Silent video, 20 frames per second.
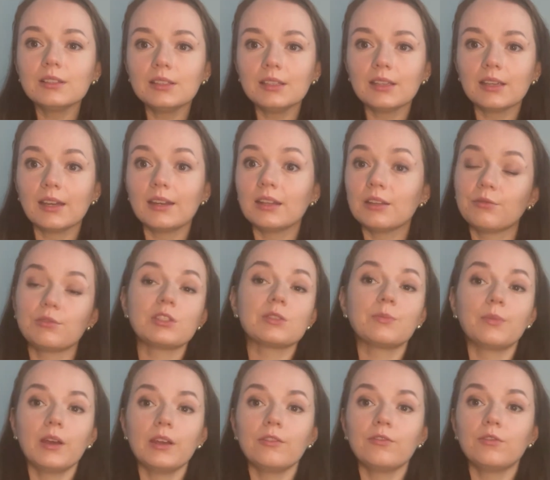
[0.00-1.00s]
thing, and it was
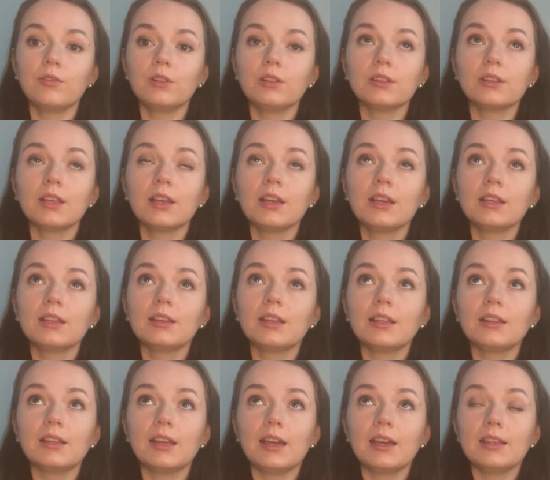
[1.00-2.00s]
my fault,
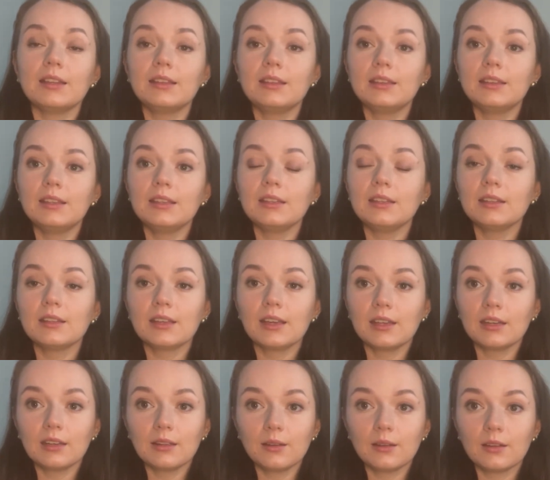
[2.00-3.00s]
that I didn't
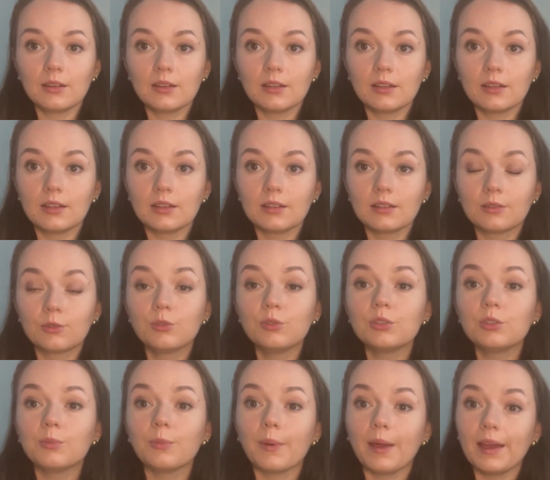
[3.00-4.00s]
get a
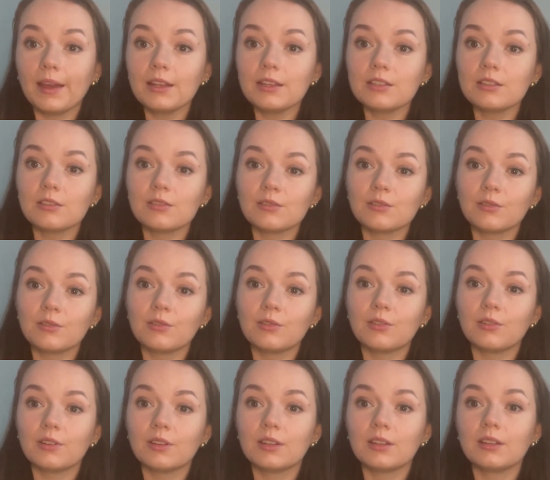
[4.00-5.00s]
good match,
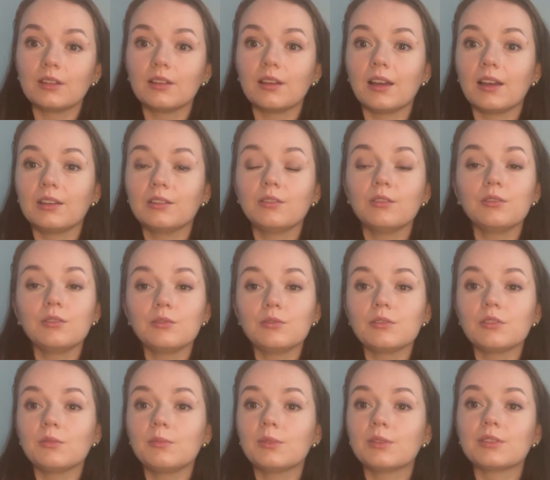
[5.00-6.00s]
so I don't use
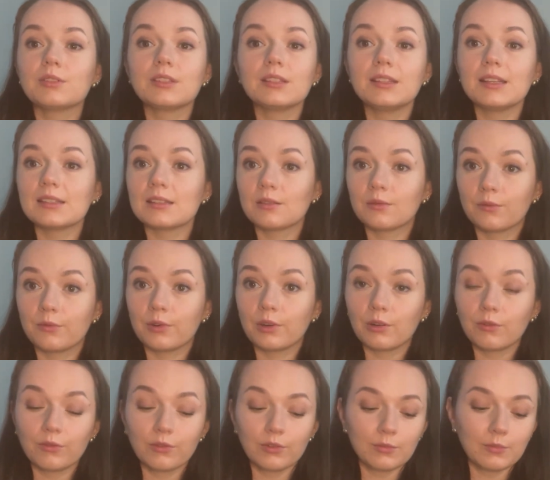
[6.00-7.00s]
it because it doesn't
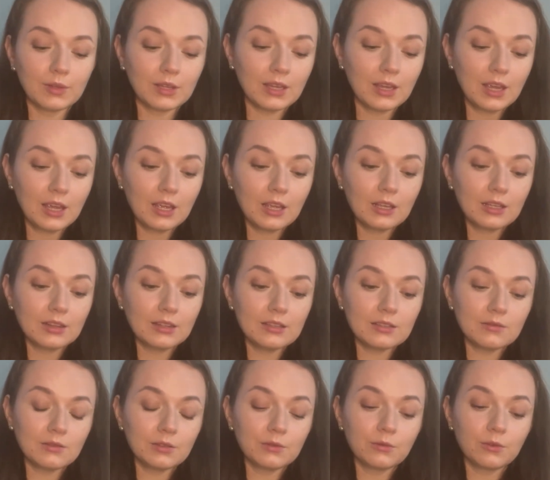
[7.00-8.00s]
work for me.
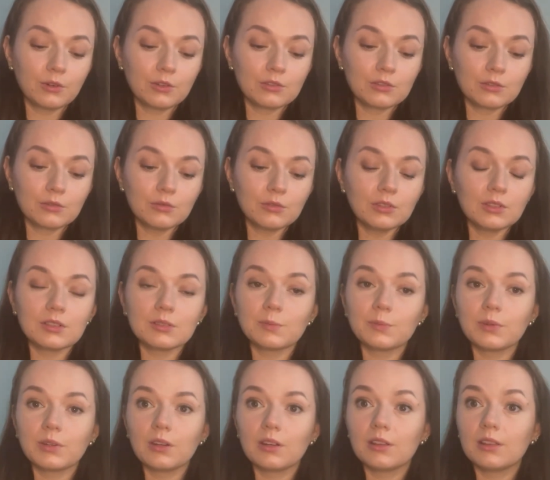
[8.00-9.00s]
This one works good. It's
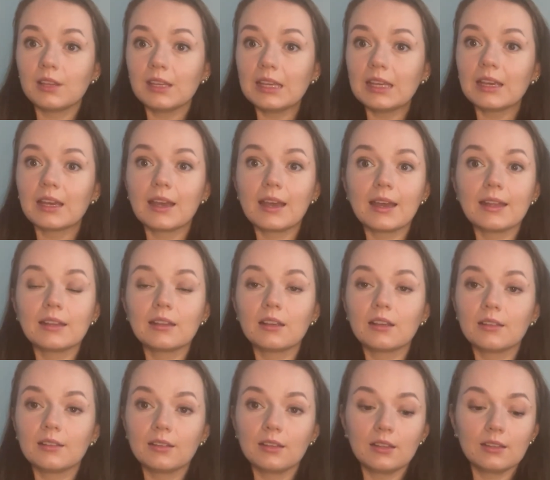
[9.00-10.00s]
pretty thick and
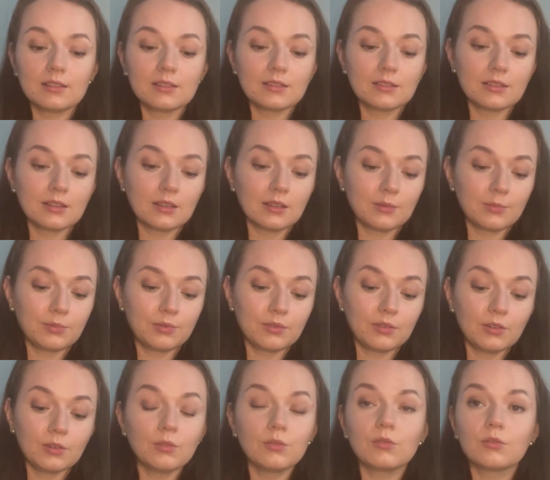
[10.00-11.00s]
it's
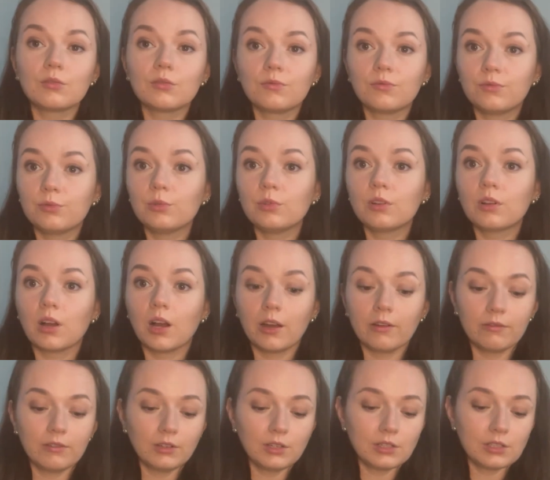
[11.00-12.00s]
pretty full
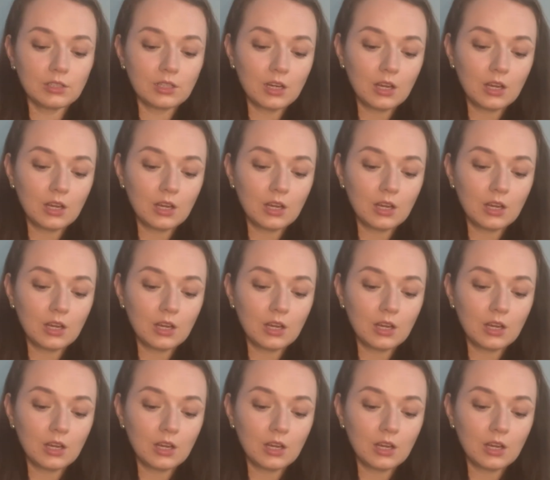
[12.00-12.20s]
coverage,